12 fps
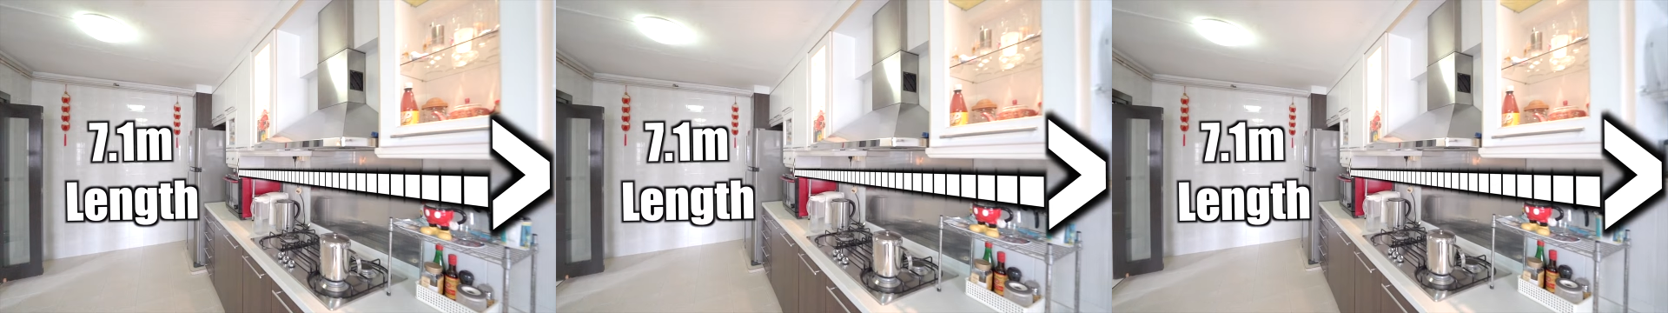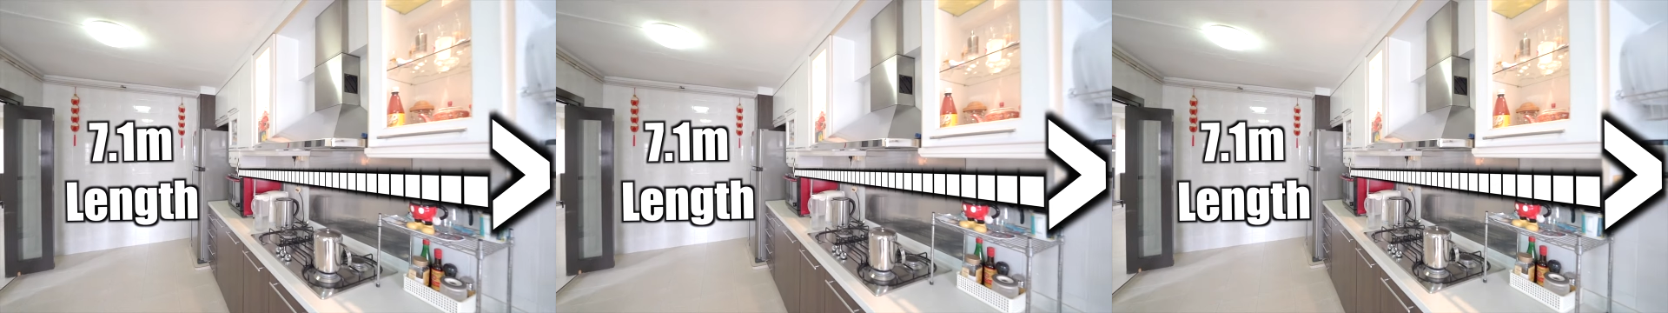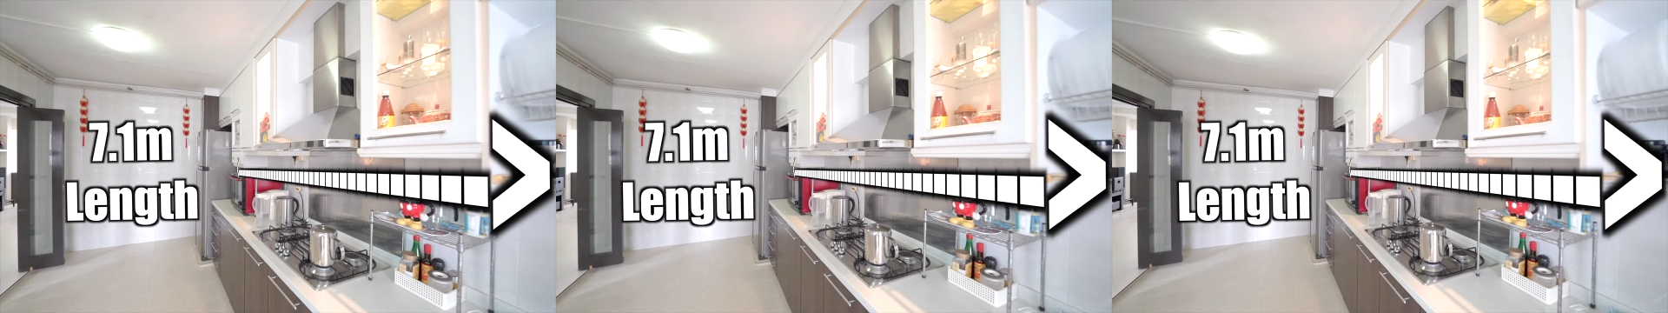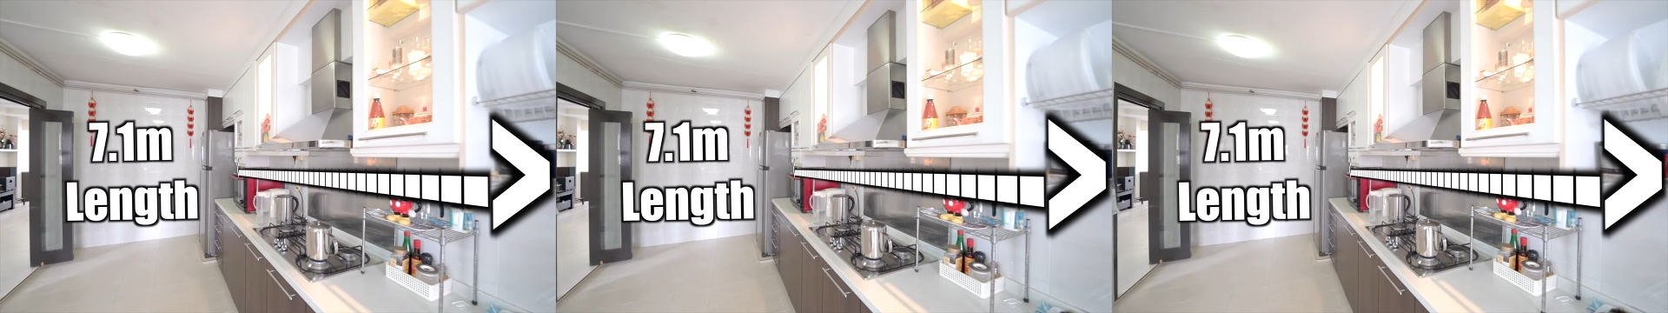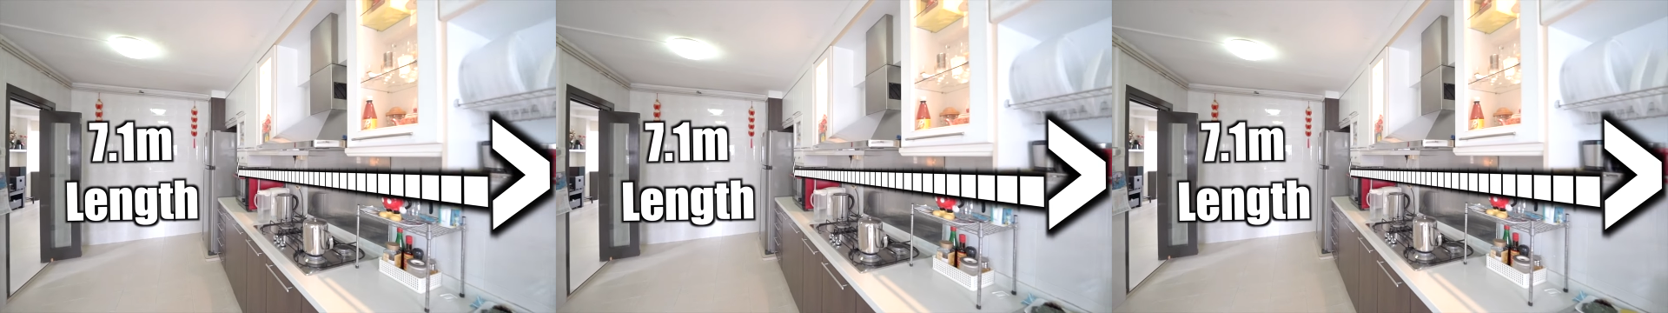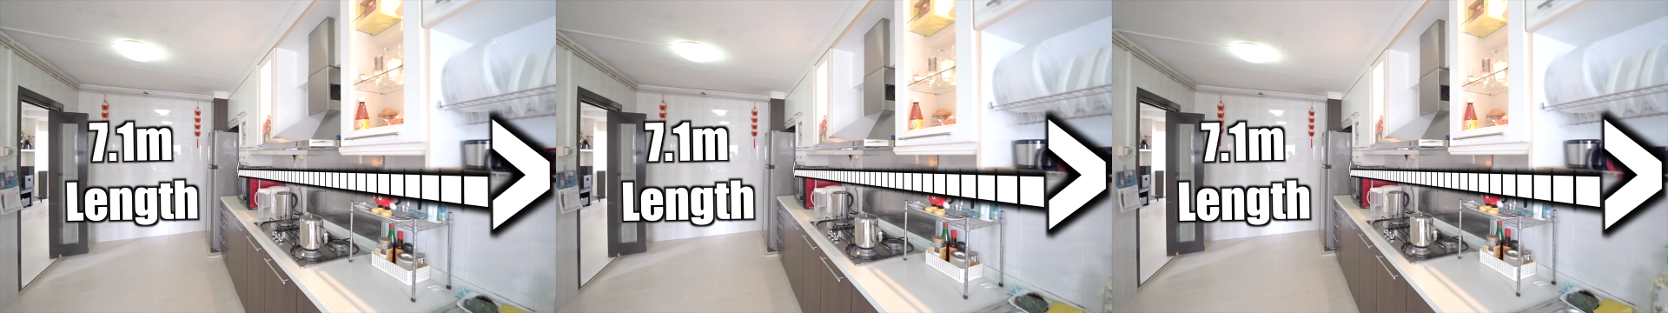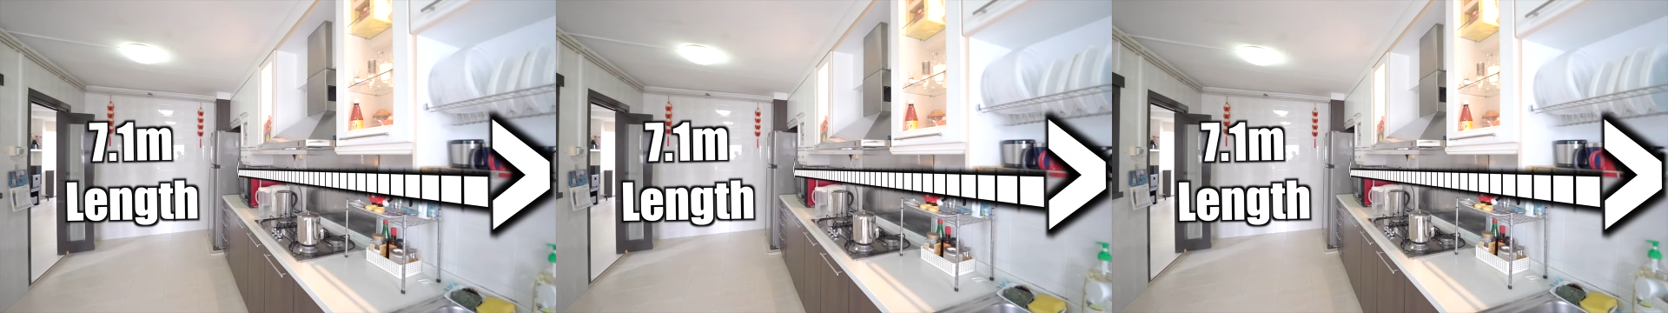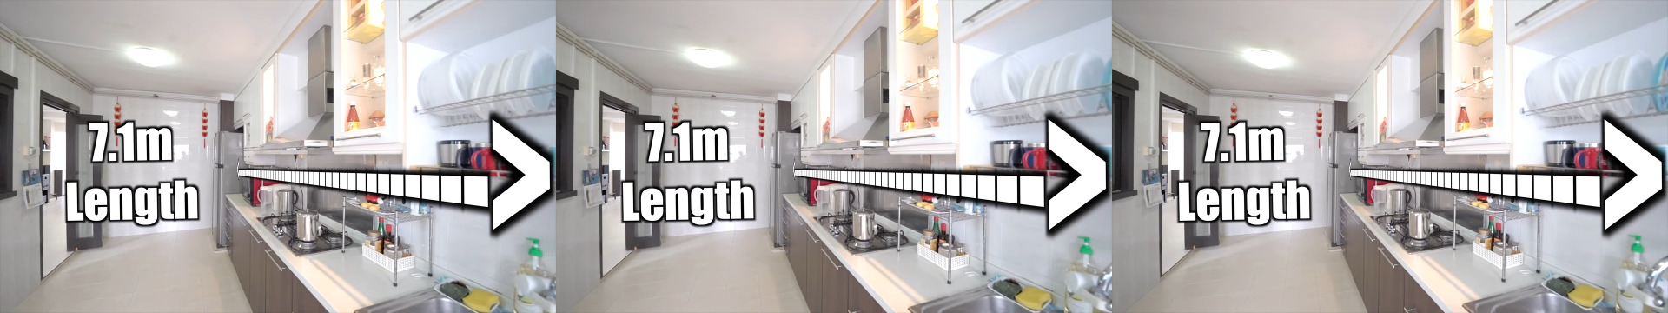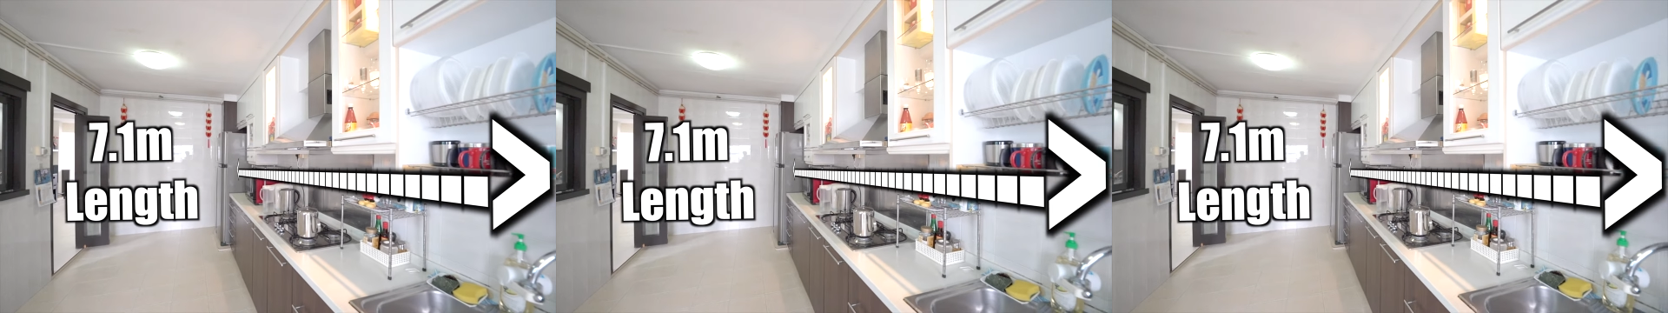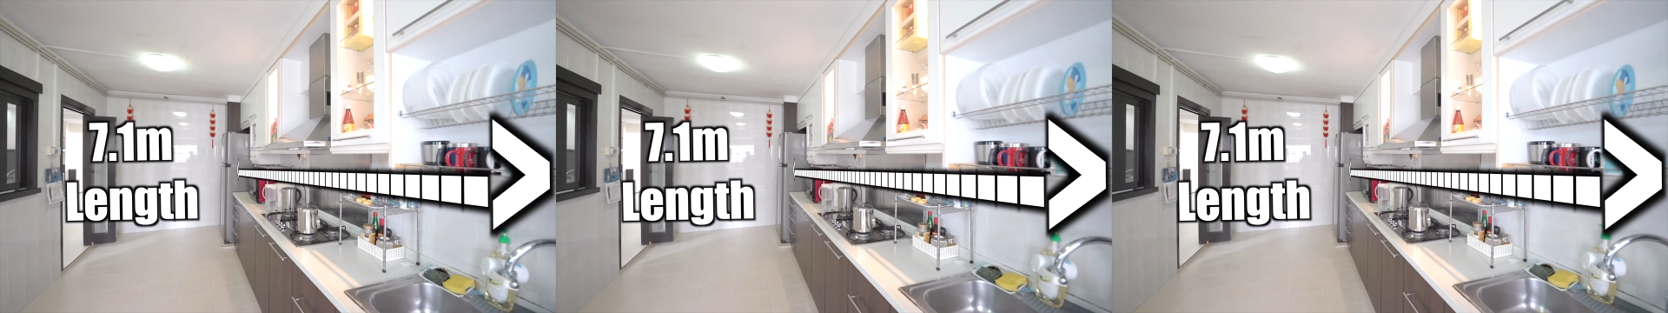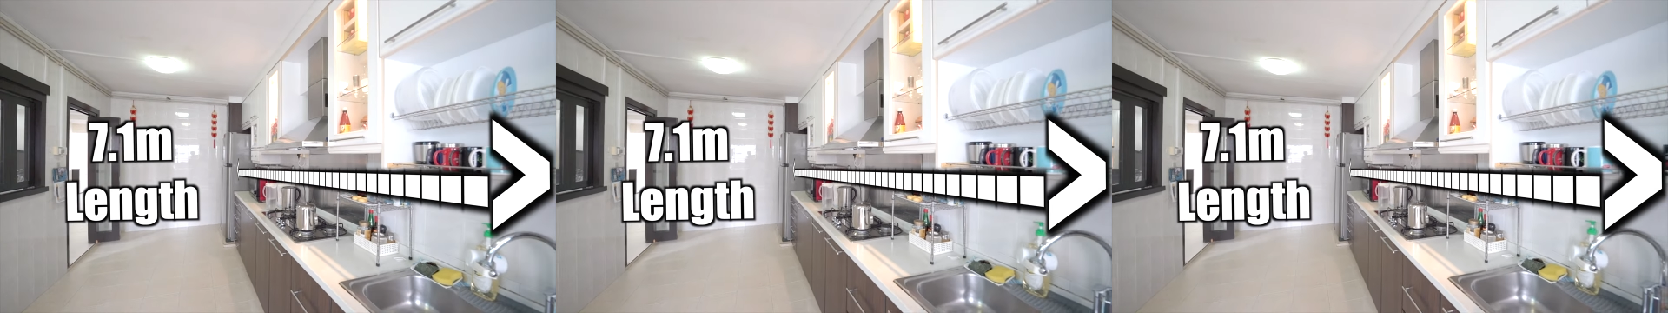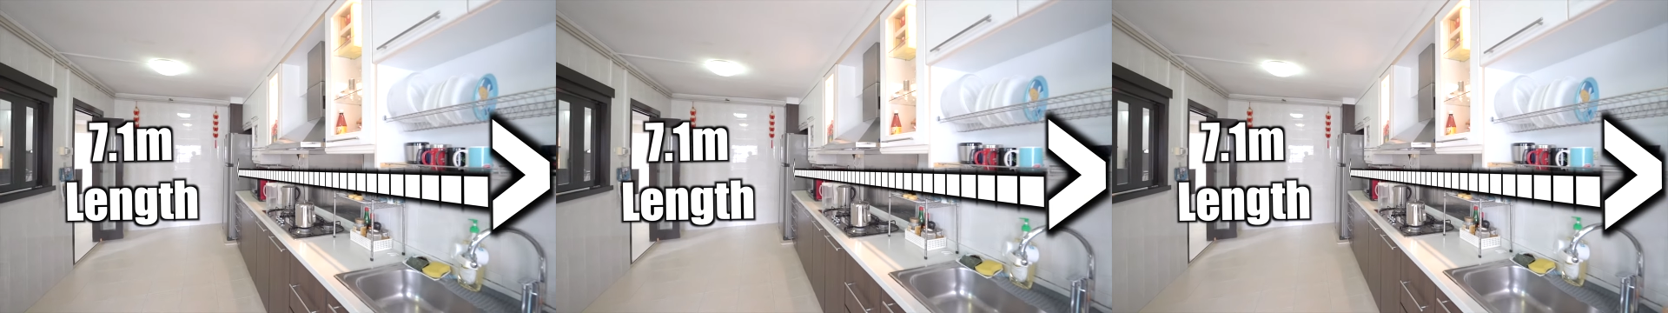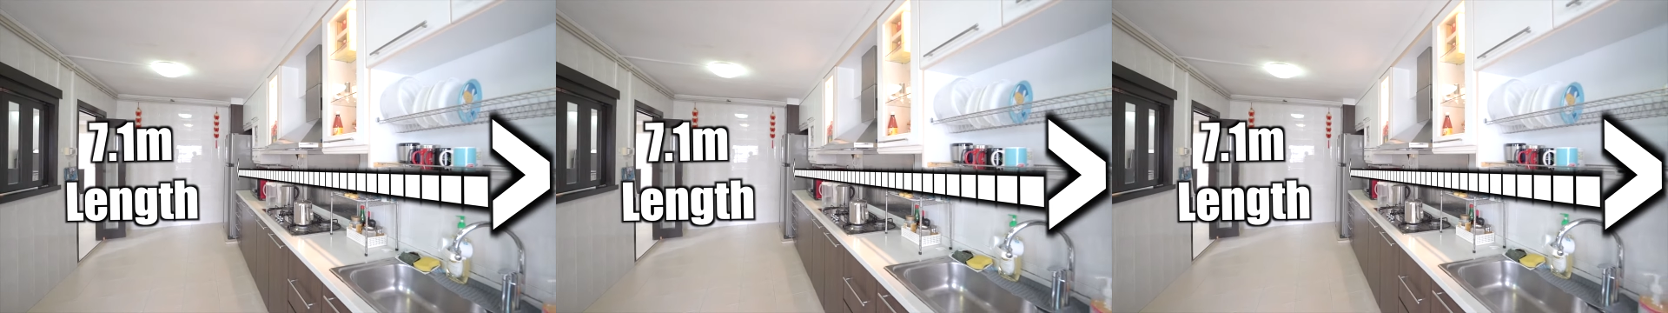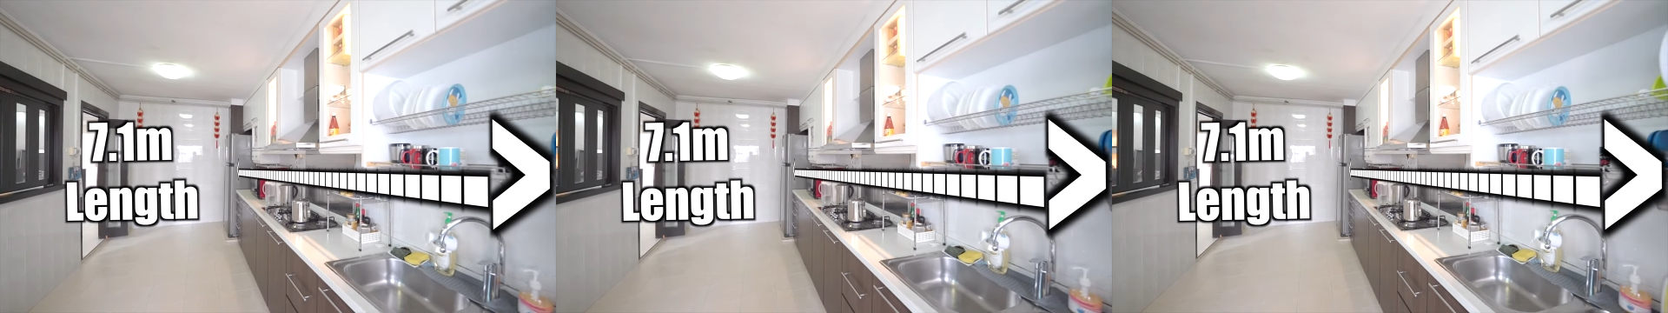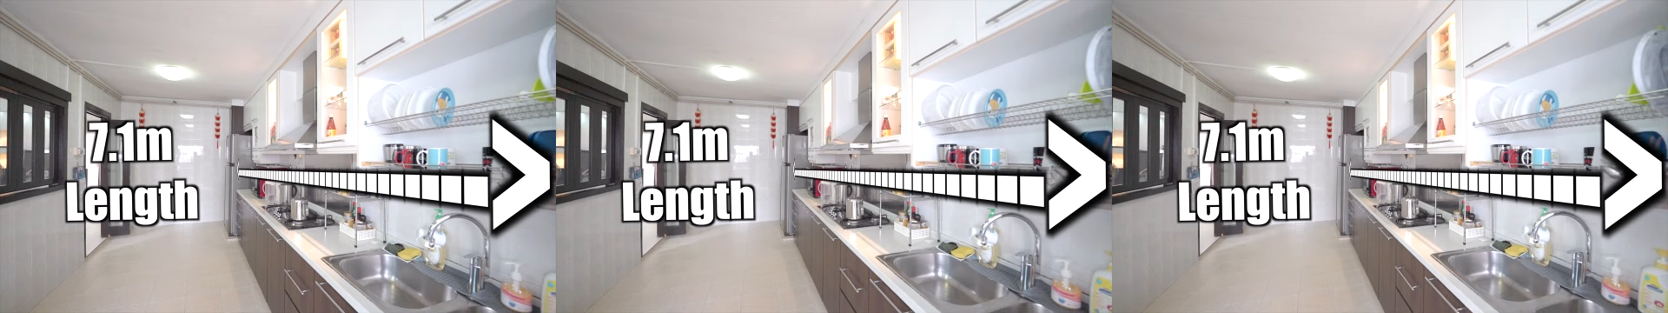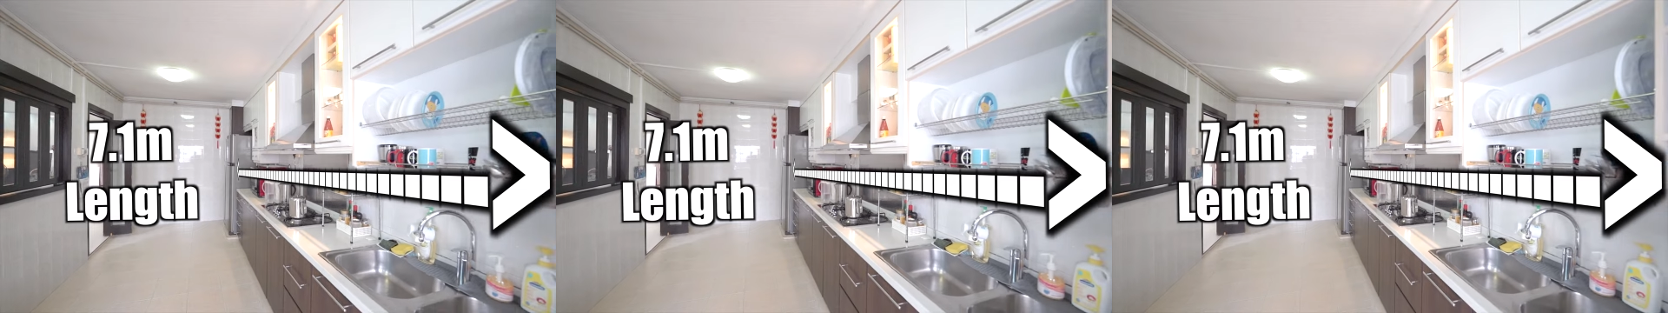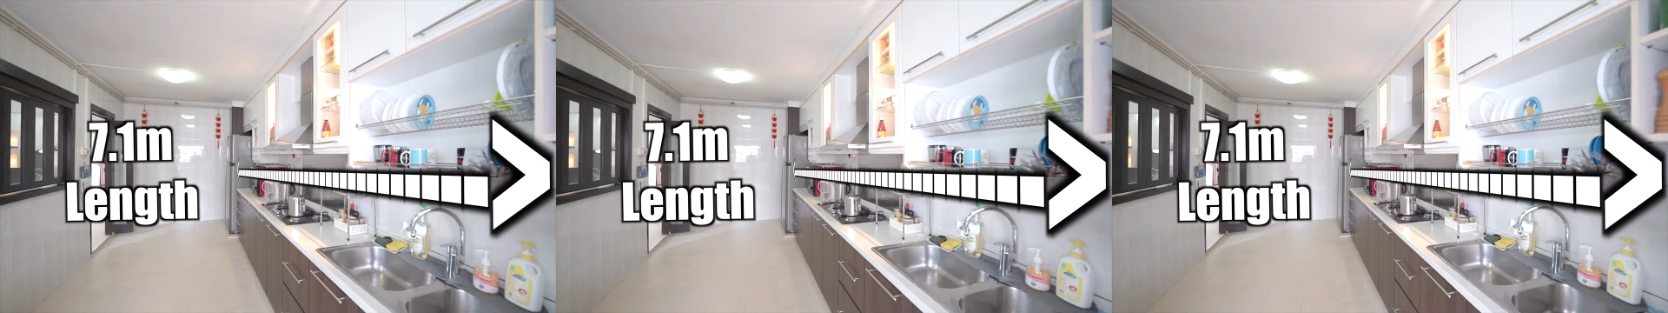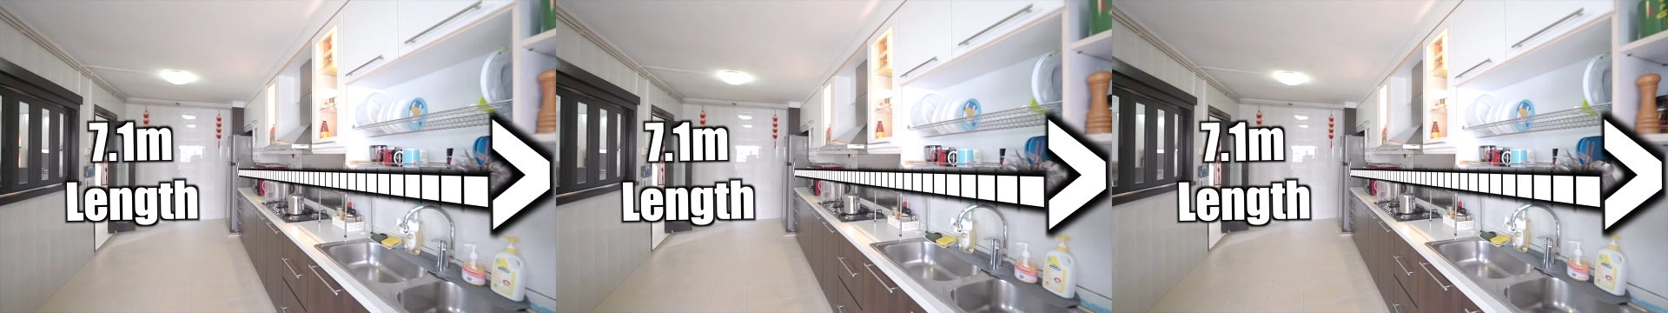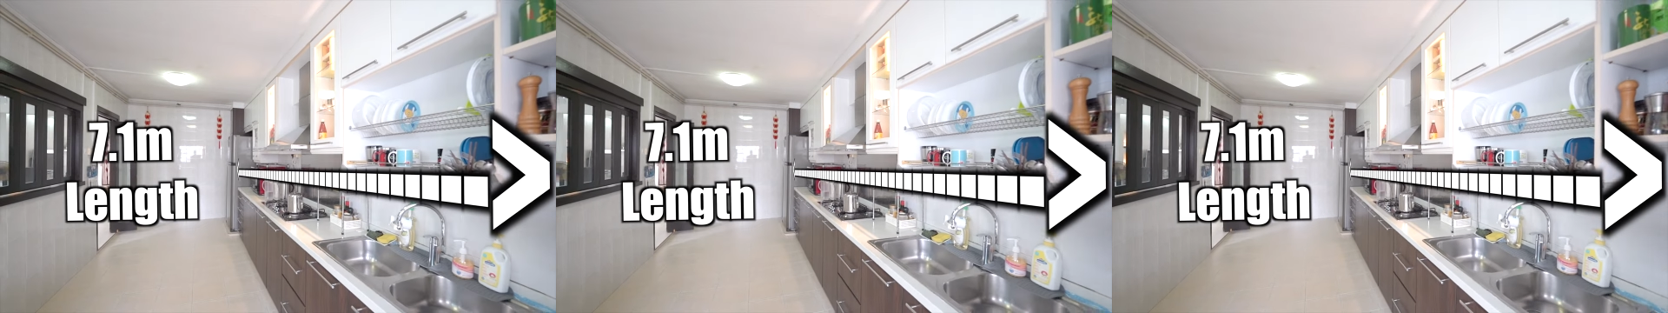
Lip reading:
Nobody's mouth can be seen.